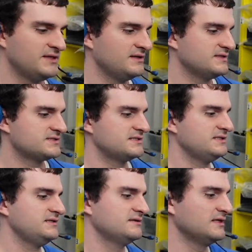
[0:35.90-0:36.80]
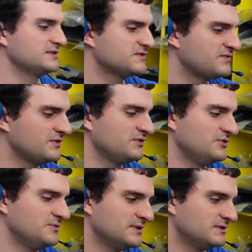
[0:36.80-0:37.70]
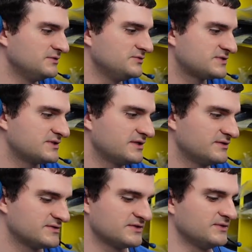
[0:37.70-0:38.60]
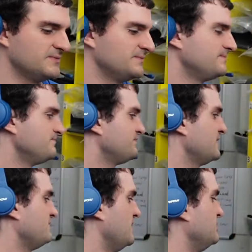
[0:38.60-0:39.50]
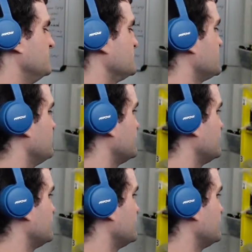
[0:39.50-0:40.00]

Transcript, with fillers: and see. It does feel a little bit loose there, so maybe there's some